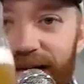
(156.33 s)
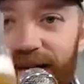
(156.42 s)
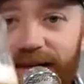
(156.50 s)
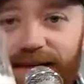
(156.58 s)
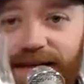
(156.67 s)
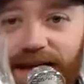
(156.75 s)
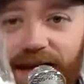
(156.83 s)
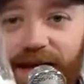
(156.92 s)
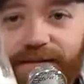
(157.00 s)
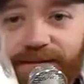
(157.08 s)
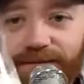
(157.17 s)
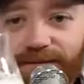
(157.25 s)

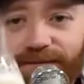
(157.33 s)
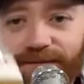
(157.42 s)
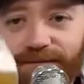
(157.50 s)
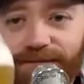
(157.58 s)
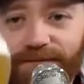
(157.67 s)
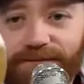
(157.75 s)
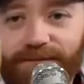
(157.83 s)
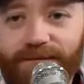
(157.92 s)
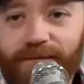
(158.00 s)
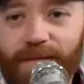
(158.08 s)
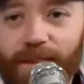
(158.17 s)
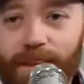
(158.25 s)

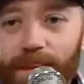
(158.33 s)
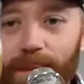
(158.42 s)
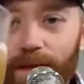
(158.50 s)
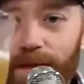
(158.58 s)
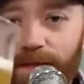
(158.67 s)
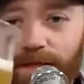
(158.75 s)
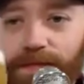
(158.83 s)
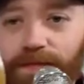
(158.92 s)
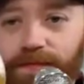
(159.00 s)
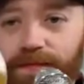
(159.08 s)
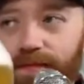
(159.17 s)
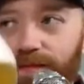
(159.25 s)

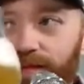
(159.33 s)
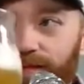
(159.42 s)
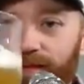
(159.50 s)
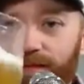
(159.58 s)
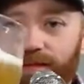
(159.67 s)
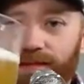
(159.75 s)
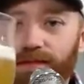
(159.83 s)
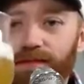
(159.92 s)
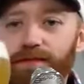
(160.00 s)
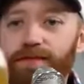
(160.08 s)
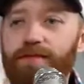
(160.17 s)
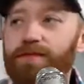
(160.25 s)

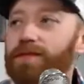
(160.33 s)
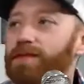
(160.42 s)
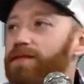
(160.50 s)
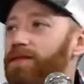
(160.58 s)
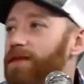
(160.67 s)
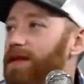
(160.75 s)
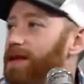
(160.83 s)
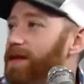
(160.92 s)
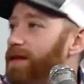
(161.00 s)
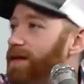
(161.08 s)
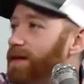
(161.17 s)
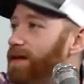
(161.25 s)

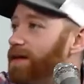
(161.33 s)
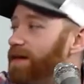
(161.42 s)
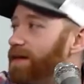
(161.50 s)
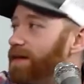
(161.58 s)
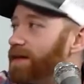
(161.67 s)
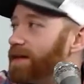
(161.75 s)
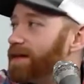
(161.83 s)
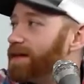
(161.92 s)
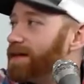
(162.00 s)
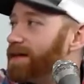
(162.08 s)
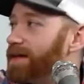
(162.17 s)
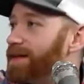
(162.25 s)

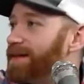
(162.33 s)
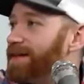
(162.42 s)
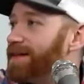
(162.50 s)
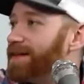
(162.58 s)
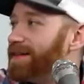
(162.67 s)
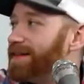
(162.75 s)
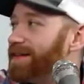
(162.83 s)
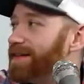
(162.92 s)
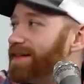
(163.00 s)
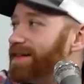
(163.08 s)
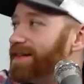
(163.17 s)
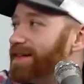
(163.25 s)

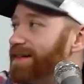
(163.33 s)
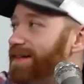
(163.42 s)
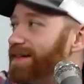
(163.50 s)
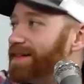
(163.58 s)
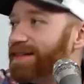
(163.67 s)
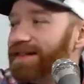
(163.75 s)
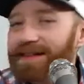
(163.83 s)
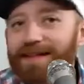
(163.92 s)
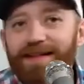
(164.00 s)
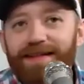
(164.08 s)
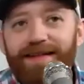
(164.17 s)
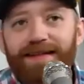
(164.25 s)
[no speech]